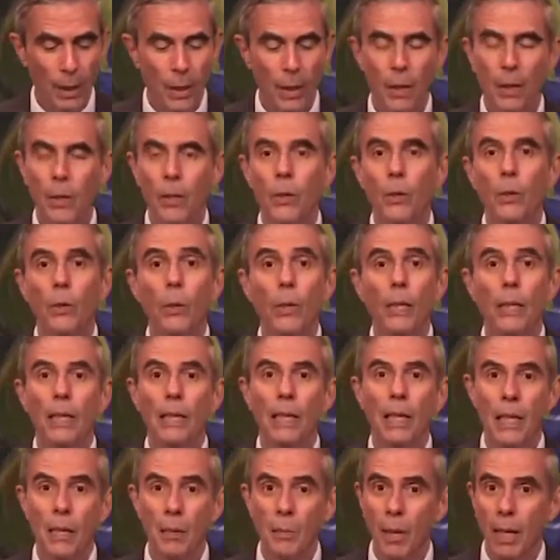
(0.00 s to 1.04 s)
You can
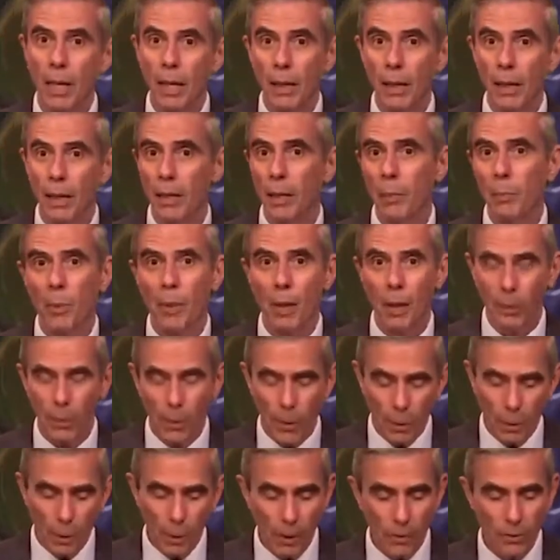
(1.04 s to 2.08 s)
email any prayer
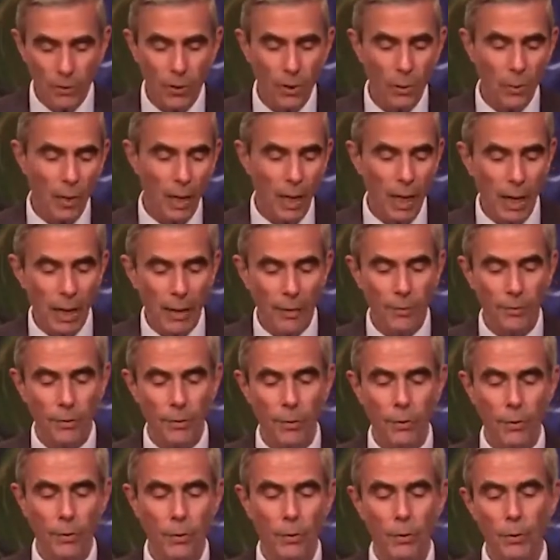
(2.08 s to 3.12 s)
requests you may have
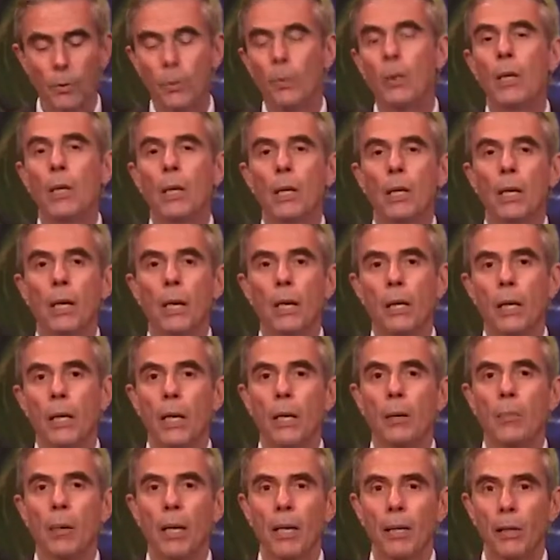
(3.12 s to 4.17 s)
to our
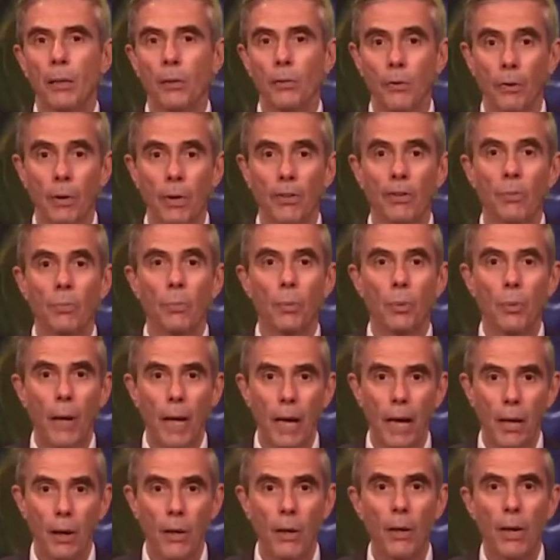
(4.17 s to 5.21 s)
email address,
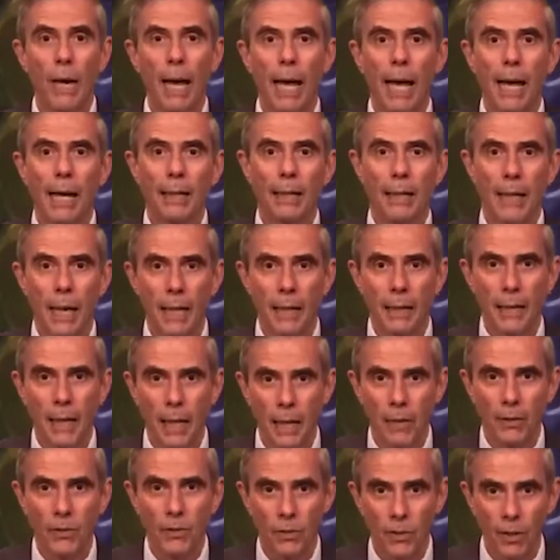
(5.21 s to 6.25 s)
prayer at n
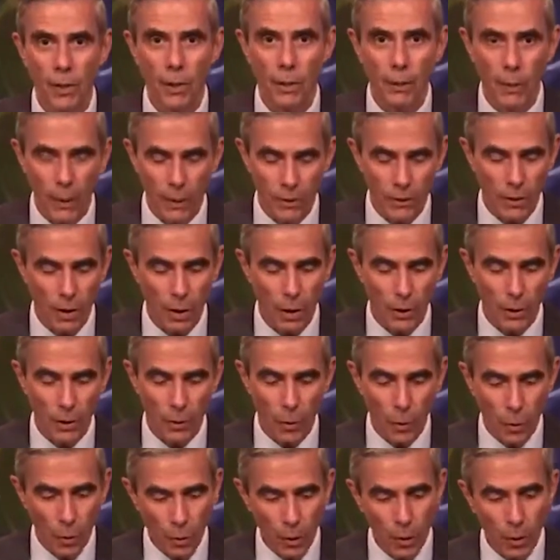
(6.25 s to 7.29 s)
h c r s dot
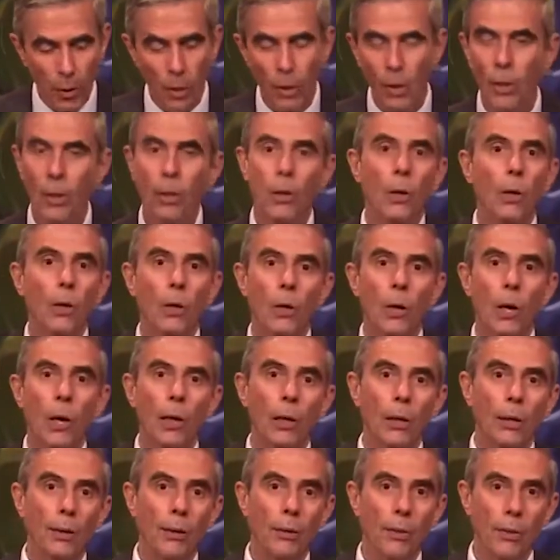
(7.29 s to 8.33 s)
org, or call
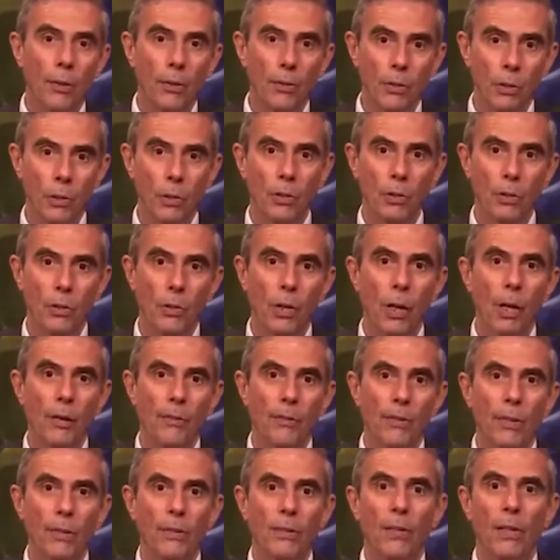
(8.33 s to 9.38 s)
into the church
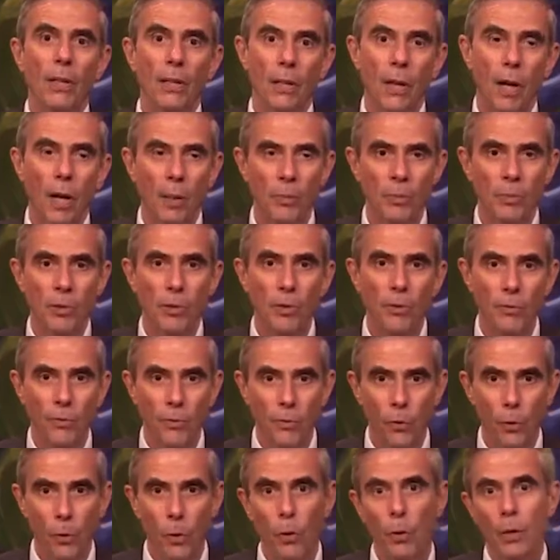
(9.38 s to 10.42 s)
office, and option
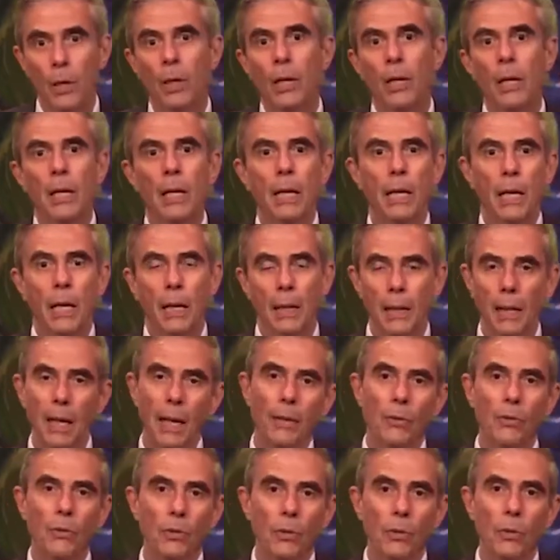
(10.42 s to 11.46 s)
four
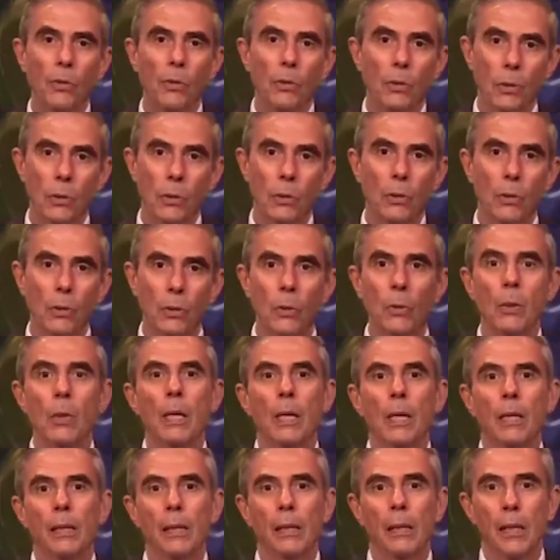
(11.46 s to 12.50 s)
allows you to
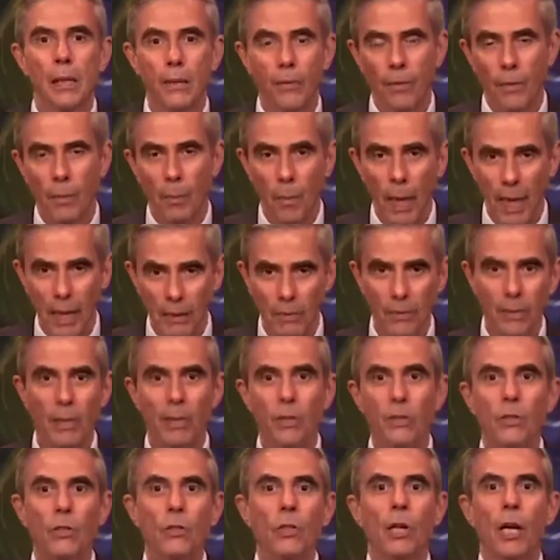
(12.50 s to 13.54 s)
leave a
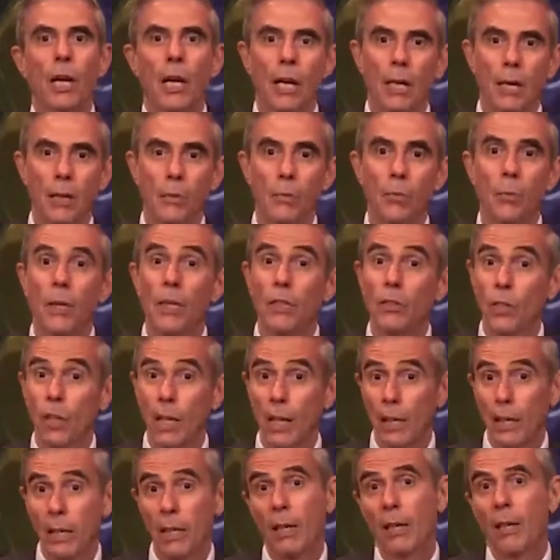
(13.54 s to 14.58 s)
message, and we
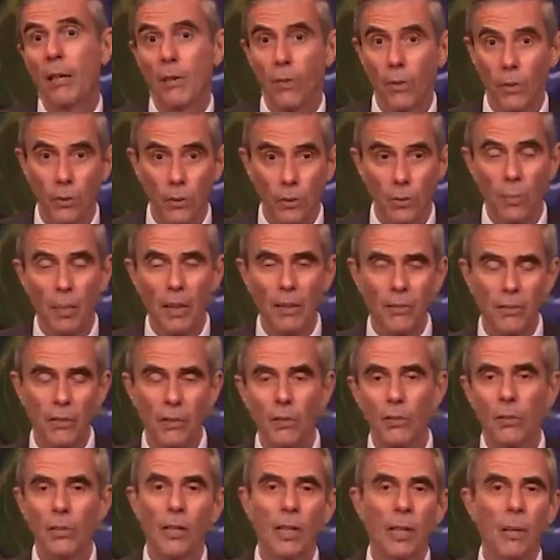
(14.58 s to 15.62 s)
check those
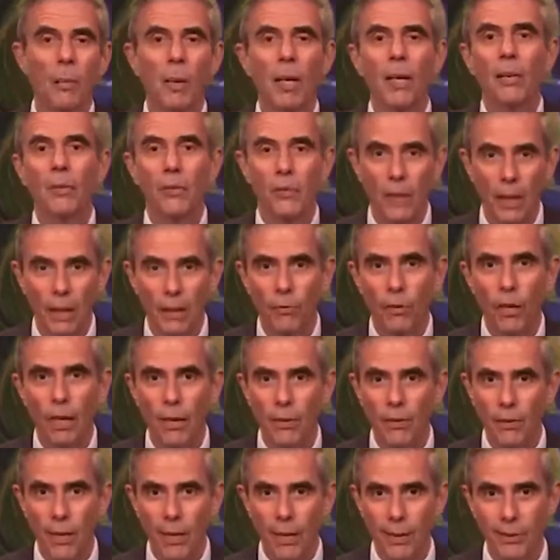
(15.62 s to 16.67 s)
messages and emails every
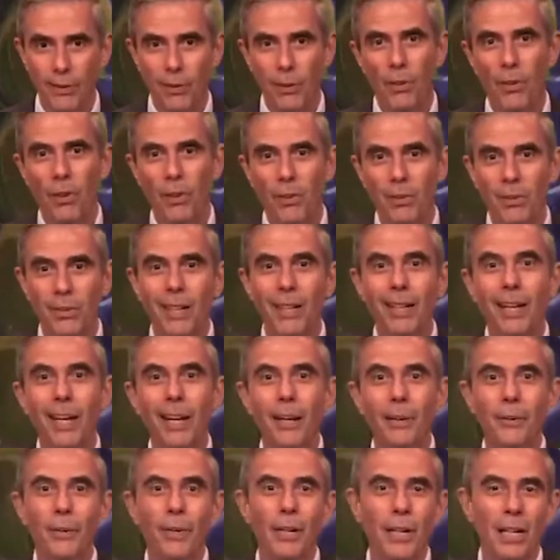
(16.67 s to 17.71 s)
evening, so they're sent
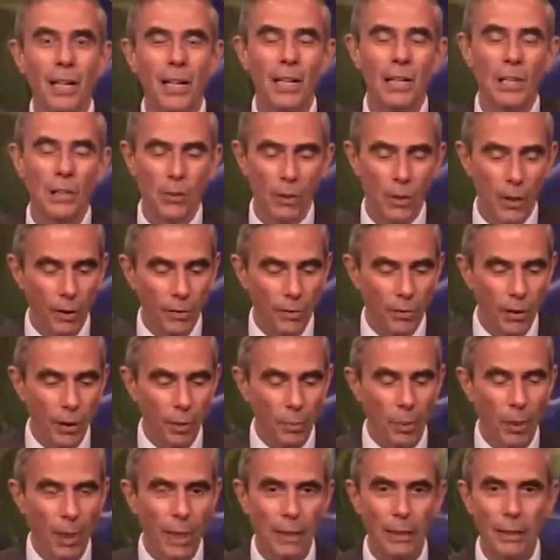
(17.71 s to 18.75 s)
out to all of our
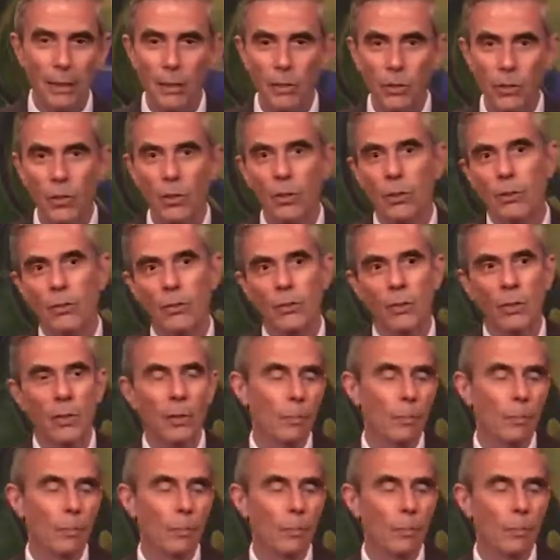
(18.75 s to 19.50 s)
practitioners.